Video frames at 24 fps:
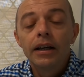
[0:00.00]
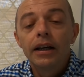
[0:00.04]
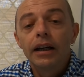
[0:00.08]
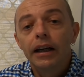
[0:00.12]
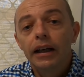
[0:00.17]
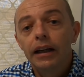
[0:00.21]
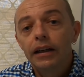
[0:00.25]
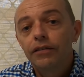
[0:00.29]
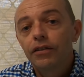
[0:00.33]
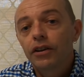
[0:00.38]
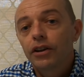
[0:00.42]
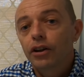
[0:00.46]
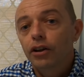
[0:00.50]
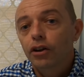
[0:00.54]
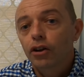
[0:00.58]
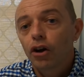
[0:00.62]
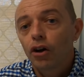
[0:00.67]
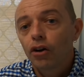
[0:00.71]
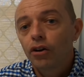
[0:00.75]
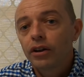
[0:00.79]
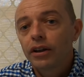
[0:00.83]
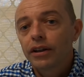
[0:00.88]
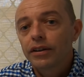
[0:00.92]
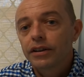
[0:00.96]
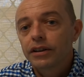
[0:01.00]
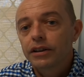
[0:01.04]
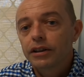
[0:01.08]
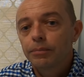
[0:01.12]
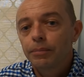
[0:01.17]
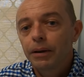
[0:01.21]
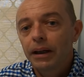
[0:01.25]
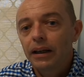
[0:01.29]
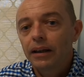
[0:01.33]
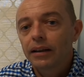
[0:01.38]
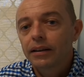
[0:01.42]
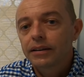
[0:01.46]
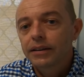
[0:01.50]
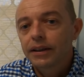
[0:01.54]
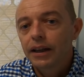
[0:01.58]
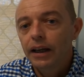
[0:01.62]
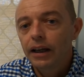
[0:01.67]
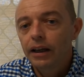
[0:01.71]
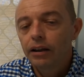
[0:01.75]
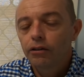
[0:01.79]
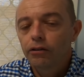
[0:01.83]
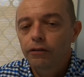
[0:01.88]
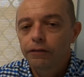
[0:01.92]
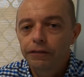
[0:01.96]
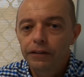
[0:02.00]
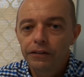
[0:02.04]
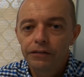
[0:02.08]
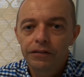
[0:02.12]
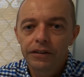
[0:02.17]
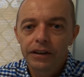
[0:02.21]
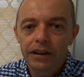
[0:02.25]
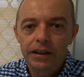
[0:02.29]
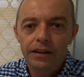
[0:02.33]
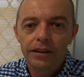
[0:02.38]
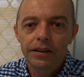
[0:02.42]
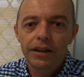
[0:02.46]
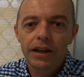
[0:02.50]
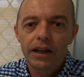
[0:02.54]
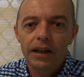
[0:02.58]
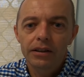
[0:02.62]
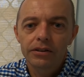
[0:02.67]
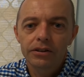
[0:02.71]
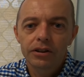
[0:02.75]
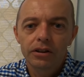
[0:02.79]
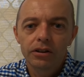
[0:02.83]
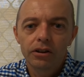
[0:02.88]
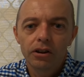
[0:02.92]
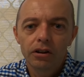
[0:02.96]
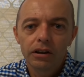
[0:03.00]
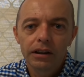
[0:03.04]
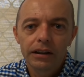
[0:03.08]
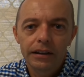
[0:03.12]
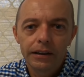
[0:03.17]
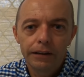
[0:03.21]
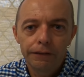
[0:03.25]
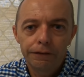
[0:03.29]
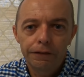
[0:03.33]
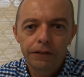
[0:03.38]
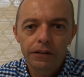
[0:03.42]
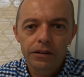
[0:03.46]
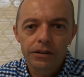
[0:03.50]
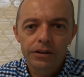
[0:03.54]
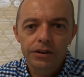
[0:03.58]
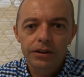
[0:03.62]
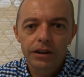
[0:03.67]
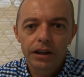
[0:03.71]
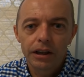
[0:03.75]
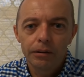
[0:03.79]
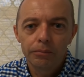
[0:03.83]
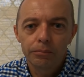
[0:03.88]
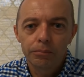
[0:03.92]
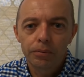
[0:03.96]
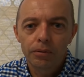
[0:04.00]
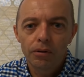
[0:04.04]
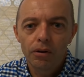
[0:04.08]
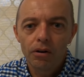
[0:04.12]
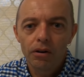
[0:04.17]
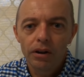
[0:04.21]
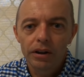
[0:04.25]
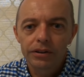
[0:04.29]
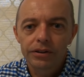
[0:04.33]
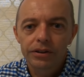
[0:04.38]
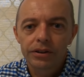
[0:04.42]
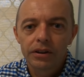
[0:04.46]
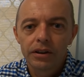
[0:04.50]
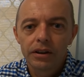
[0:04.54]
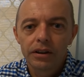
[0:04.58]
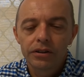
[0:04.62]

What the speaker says: Even the Kona, there's about a $10,000 or $15,000 difference in price.